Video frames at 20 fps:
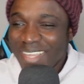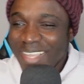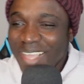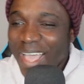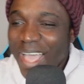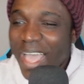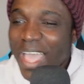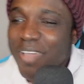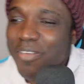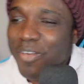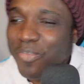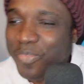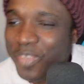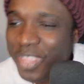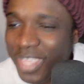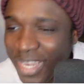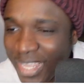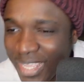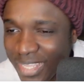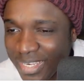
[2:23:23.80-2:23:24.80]
I have a
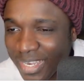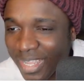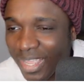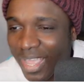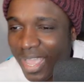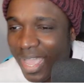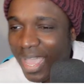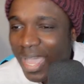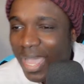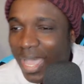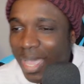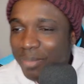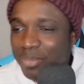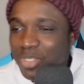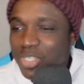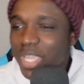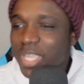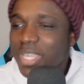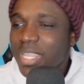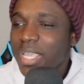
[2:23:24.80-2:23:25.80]
feeling
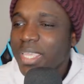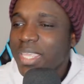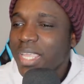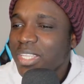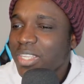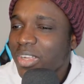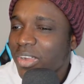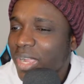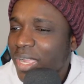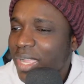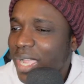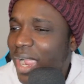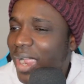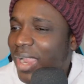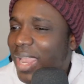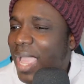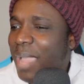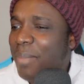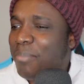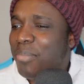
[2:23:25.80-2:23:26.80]
JD and Cataract are
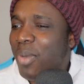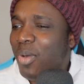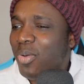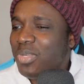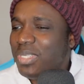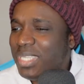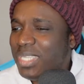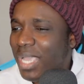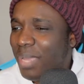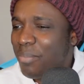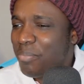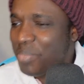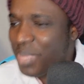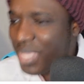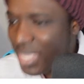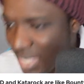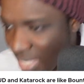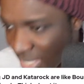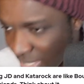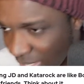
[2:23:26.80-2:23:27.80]
like Bounty and
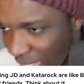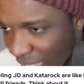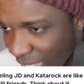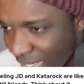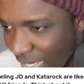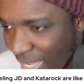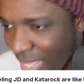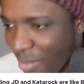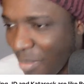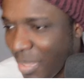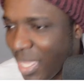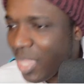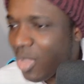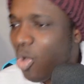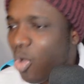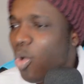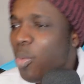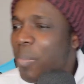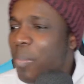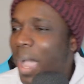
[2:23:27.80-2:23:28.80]
Beanie. They may
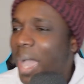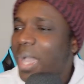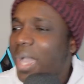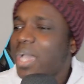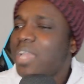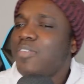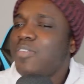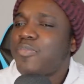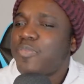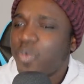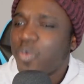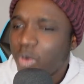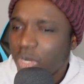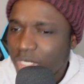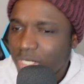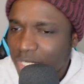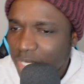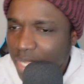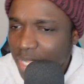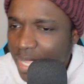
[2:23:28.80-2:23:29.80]
go back and
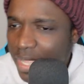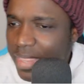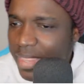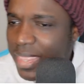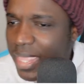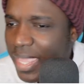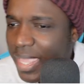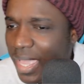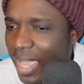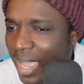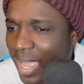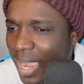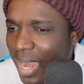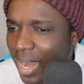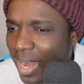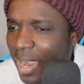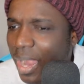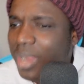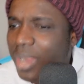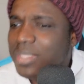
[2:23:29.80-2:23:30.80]
forth. They
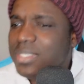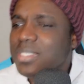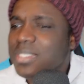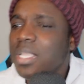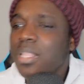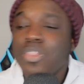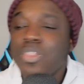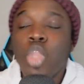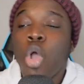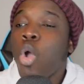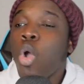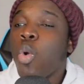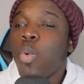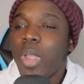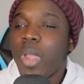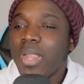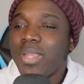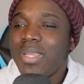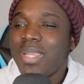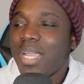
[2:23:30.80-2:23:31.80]
are still, no, we
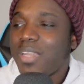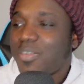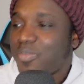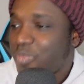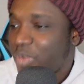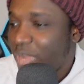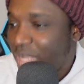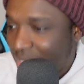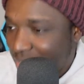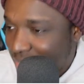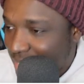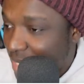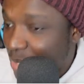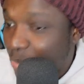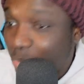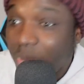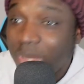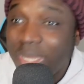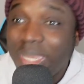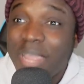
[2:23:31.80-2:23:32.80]
are not friends, and
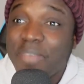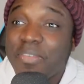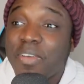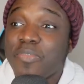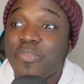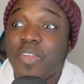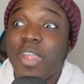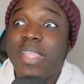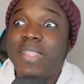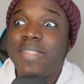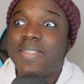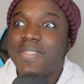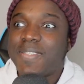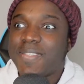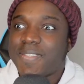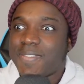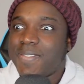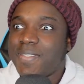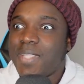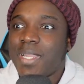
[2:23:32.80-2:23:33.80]
we are never
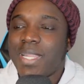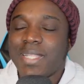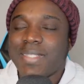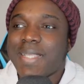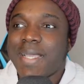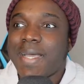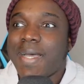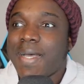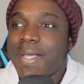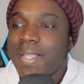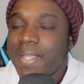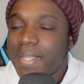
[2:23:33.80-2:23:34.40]
friends. None at all.